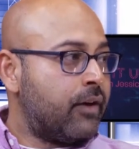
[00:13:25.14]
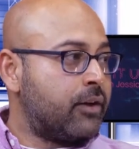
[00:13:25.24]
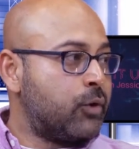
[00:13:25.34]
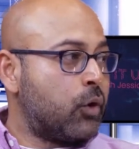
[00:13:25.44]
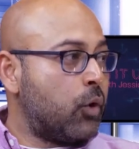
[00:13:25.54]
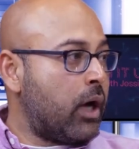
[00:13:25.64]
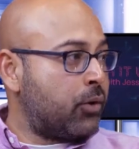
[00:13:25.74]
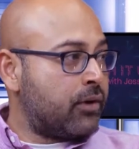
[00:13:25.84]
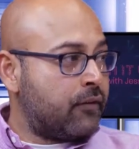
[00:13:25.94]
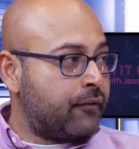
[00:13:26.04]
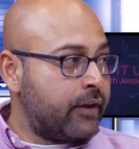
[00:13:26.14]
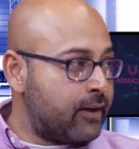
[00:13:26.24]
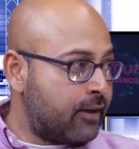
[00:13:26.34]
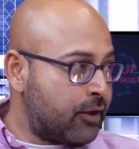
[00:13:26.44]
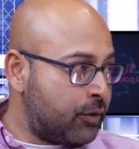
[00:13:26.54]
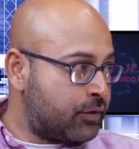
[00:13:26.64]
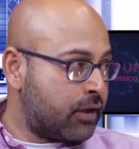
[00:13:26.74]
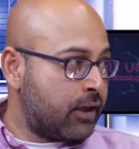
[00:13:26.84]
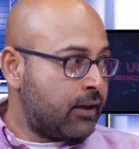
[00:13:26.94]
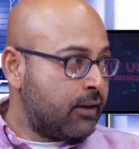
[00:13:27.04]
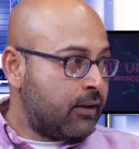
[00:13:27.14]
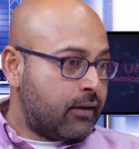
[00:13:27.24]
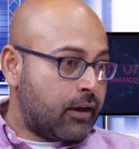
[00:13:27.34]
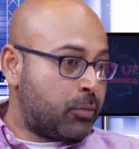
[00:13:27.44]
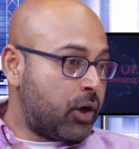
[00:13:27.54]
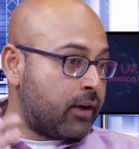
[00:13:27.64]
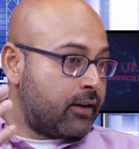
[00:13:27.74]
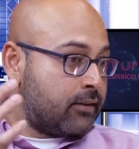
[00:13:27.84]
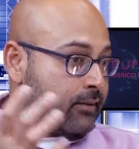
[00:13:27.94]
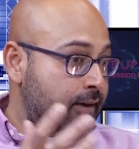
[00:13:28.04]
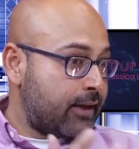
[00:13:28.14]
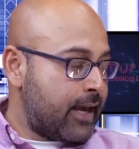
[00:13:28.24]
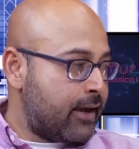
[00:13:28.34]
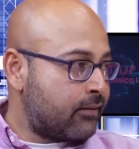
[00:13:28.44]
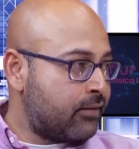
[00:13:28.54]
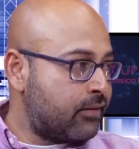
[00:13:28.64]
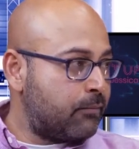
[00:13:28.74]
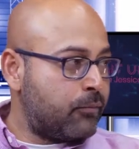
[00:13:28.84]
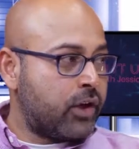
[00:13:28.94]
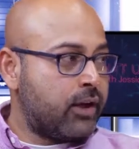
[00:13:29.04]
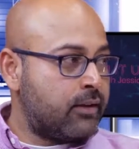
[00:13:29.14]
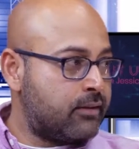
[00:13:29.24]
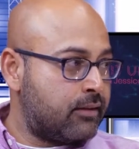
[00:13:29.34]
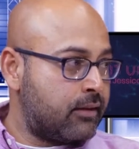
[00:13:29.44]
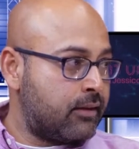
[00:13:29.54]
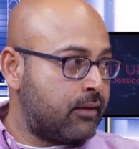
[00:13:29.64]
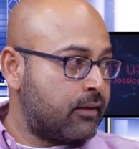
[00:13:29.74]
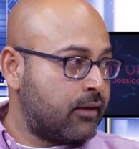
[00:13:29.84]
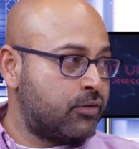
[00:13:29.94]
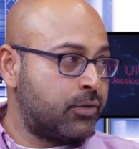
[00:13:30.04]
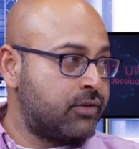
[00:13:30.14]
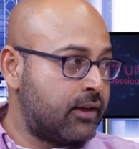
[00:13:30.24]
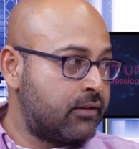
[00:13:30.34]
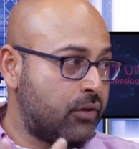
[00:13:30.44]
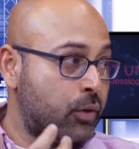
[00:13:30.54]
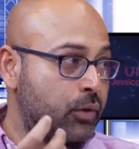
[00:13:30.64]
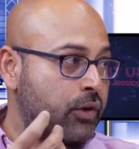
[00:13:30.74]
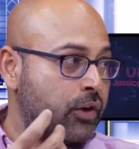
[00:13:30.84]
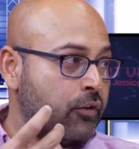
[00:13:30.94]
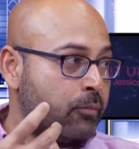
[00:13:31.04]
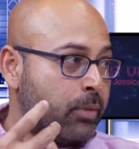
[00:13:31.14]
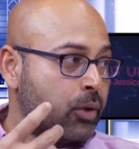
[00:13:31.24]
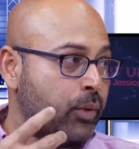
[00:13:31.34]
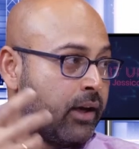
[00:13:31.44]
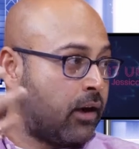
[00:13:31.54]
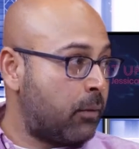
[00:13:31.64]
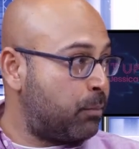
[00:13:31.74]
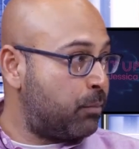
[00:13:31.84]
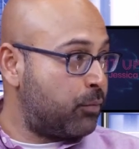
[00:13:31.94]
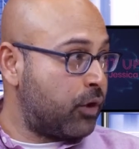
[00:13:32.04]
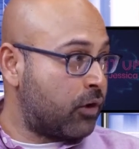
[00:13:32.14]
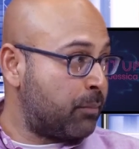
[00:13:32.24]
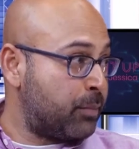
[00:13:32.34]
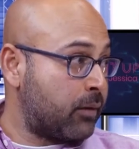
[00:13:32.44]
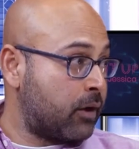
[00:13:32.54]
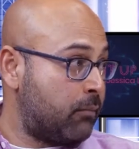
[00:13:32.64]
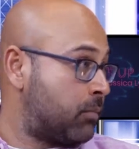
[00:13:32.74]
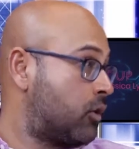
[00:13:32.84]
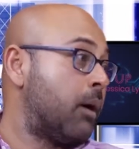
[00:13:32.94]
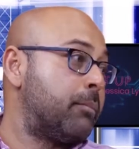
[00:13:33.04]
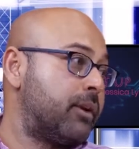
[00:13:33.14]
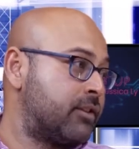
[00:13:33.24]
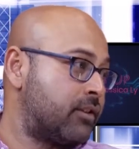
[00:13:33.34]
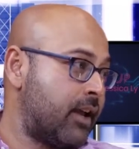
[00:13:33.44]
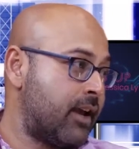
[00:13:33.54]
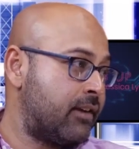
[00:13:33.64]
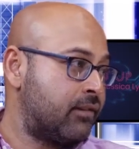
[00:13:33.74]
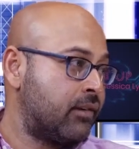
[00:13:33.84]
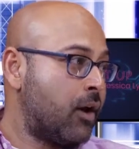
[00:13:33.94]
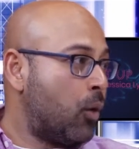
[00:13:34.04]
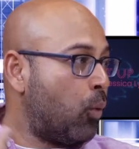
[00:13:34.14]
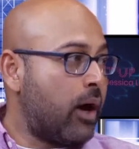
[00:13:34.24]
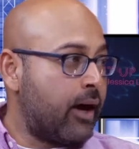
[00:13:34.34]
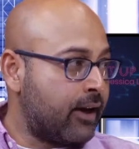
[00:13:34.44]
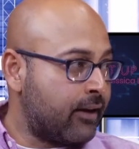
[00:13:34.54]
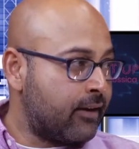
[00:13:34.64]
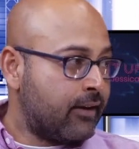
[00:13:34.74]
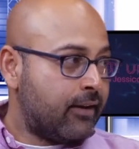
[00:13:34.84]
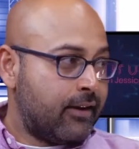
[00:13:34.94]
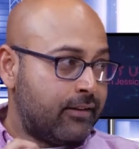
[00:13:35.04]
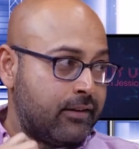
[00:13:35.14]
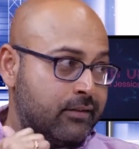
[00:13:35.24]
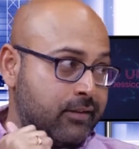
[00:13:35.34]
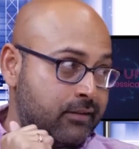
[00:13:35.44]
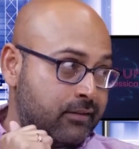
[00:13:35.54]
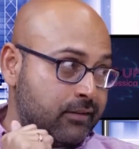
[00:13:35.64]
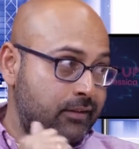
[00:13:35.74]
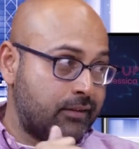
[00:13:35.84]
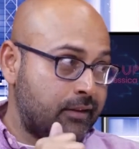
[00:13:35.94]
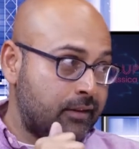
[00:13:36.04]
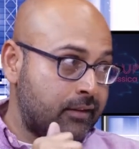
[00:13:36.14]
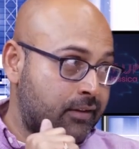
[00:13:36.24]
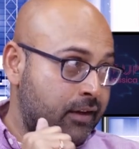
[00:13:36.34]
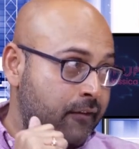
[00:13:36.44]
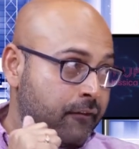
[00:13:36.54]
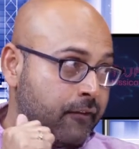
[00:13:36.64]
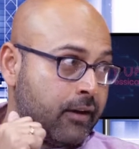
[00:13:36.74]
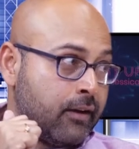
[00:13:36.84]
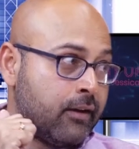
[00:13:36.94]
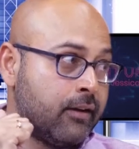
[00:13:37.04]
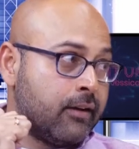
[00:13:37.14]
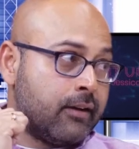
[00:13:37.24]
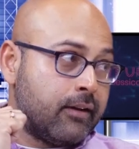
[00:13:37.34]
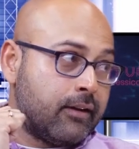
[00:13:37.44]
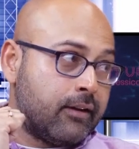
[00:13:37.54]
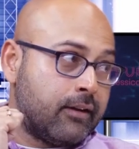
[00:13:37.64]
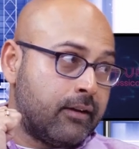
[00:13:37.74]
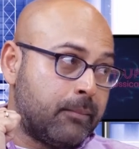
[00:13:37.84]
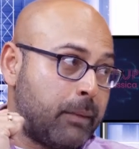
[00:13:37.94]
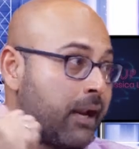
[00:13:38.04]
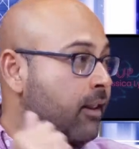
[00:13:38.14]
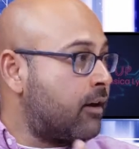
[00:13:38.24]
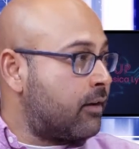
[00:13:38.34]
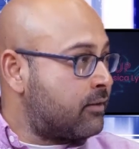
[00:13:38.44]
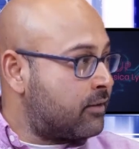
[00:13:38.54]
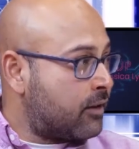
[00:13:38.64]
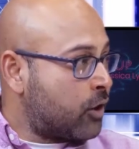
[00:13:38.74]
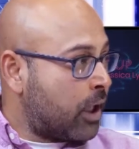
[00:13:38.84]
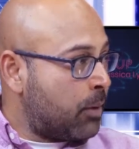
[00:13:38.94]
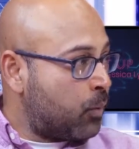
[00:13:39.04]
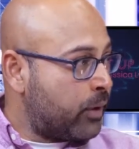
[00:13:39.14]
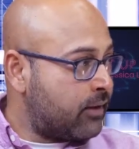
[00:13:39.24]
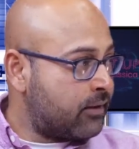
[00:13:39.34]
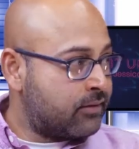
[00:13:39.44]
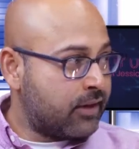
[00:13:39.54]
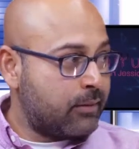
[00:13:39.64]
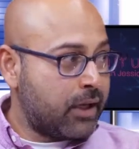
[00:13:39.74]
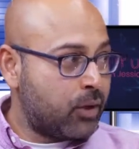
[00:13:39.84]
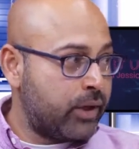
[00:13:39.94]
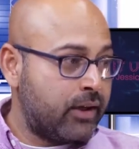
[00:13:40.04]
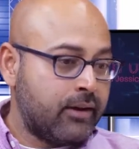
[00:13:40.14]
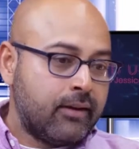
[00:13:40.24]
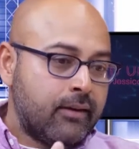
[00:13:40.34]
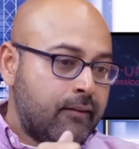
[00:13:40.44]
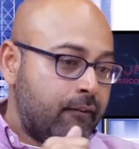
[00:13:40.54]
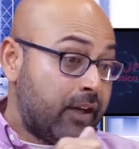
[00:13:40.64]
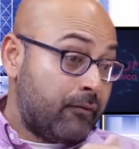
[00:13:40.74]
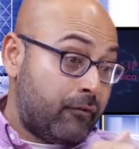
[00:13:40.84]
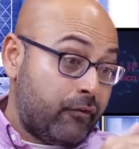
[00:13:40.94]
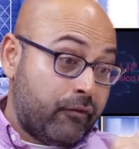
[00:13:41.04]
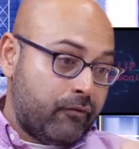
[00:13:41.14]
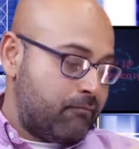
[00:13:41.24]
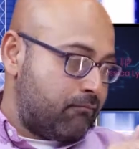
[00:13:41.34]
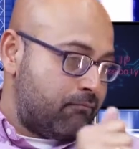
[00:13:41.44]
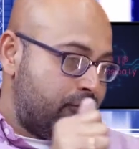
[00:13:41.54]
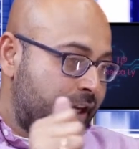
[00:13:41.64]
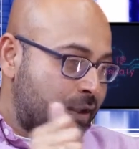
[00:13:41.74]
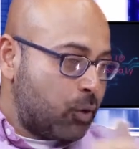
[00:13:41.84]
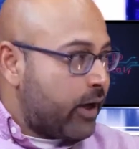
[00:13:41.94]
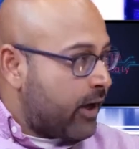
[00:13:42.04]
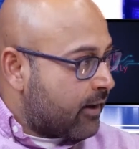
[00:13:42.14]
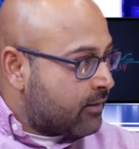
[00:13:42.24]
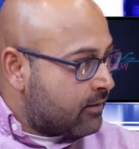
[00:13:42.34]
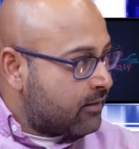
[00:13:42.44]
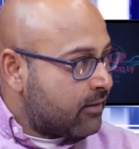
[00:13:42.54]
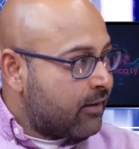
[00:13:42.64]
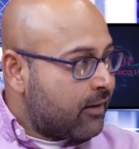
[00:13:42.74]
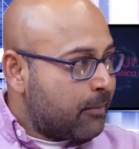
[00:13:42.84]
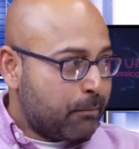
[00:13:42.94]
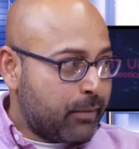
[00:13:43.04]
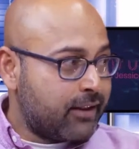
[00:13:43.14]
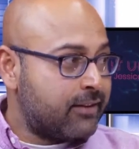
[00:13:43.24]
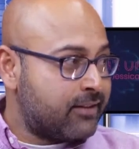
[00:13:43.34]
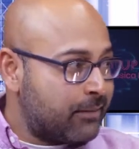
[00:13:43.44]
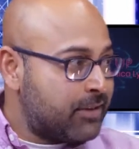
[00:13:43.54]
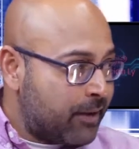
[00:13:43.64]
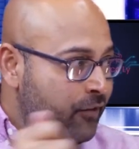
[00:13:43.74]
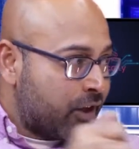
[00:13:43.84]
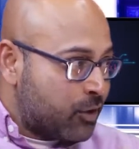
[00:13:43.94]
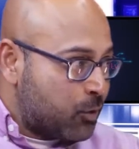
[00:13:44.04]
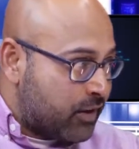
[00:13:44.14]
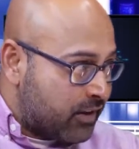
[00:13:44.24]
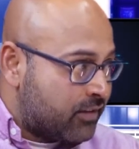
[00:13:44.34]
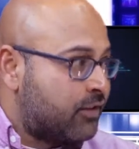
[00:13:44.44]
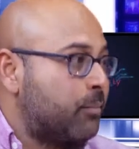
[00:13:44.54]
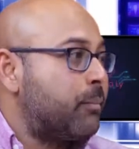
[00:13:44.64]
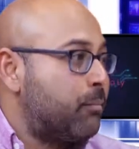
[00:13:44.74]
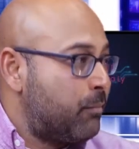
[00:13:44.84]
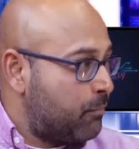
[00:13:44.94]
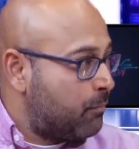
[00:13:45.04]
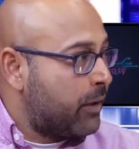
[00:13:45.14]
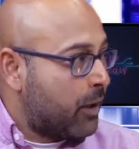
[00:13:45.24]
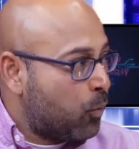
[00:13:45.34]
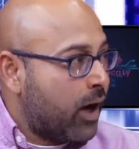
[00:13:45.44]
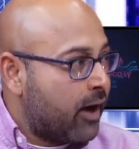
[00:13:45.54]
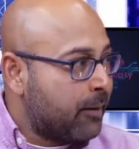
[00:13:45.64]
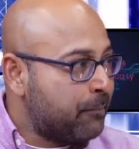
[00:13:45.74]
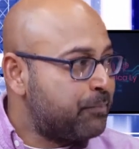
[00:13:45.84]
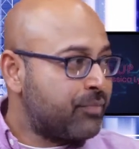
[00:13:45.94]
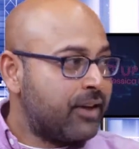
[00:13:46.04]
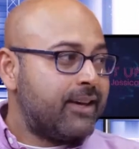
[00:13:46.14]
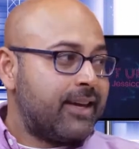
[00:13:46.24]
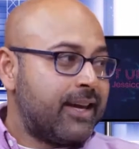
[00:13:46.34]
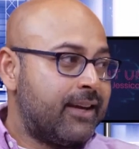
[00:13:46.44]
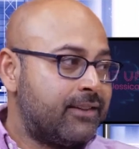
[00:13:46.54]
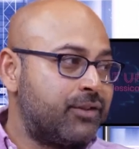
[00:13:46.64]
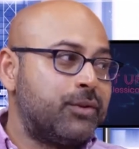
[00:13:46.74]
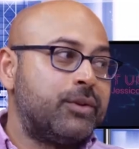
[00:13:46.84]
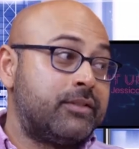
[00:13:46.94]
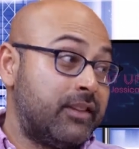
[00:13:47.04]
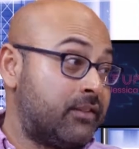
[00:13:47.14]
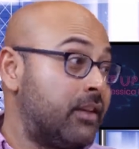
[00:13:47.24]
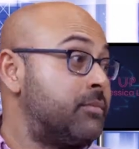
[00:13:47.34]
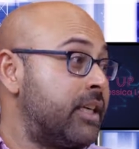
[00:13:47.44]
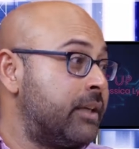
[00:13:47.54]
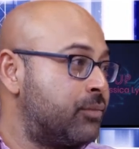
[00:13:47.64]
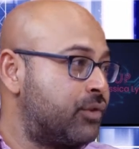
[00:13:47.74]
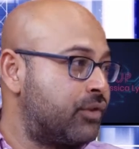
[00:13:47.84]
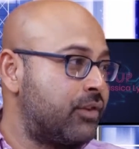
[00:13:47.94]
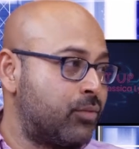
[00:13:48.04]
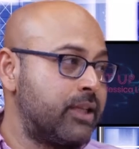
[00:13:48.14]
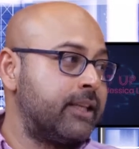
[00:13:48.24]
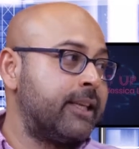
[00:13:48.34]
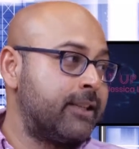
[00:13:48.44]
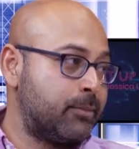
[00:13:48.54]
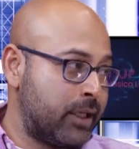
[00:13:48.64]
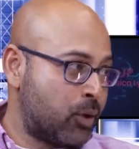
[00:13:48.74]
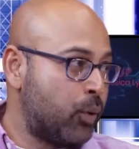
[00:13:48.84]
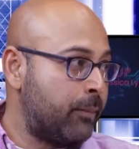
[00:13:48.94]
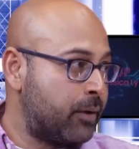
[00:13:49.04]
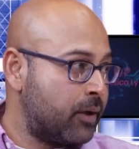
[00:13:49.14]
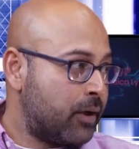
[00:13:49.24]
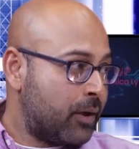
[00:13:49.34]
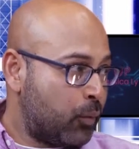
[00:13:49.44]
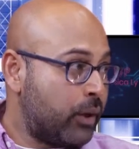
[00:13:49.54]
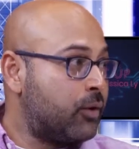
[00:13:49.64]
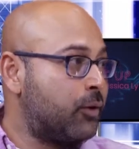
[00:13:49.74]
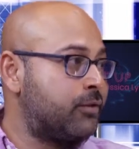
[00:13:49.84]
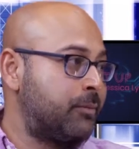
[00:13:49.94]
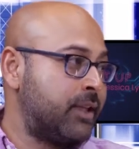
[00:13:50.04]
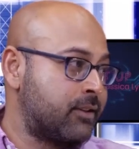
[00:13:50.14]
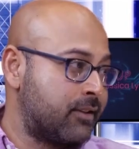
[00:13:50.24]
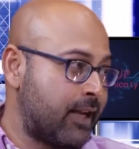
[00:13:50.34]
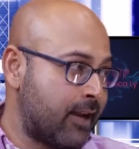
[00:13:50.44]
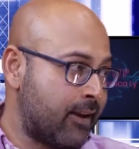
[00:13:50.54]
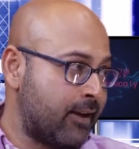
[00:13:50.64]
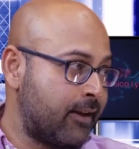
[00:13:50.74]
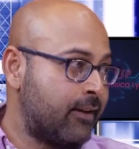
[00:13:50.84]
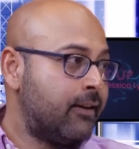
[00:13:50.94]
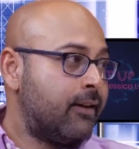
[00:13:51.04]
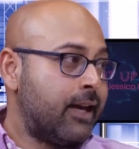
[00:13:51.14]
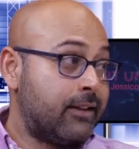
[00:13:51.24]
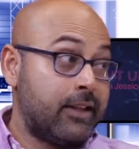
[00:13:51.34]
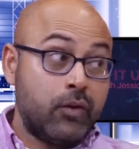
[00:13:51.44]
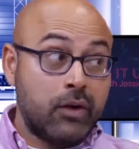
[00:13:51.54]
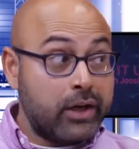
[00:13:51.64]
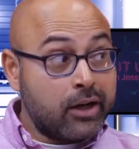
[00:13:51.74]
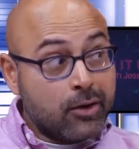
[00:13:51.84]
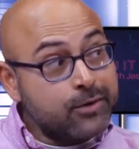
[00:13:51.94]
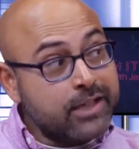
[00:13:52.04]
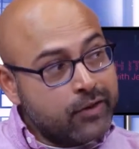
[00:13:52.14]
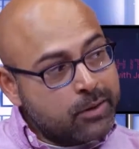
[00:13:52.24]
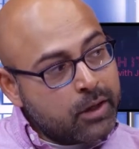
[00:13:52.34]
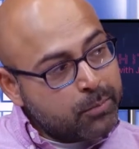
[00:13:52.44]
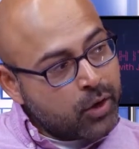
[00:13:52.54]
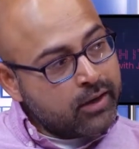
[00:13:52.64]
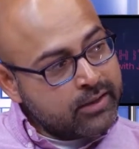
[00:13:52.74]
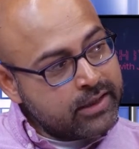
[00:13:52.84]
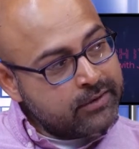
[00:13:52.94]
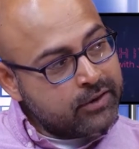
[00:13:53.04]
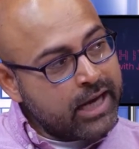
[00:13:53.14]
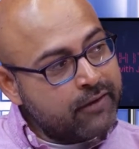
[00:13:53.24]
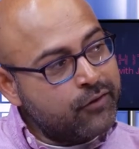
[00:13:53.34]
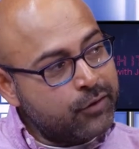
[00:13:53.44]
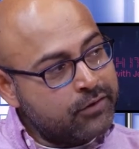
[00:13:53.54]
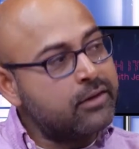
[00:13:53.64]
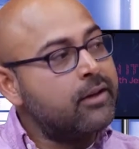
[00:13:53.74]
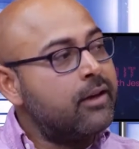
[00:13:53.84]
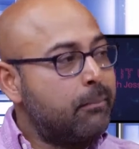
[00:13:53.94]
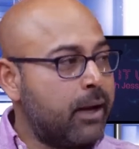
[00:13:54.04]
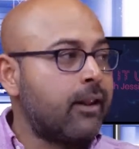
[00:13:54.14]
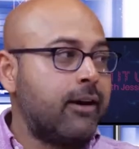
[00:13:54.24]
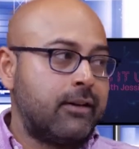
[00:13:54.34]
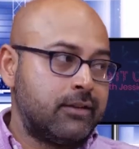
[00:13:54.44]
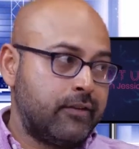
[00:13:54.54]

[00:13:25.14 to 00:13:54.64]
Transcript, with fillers: Where you go out in the field and you say, our product does X, whereas the customer says, oh, you know, by the way, our your comp- com- competition has Y. And there's this uh, set of uh, uh, battle cards that you come up with, and you say, by the way, we can f- we can do X, but at the same time, you can do this to make Y. And so the C S M teams really need to be equipped with those objection handling, and they work very closely with our product teams to have those battle cards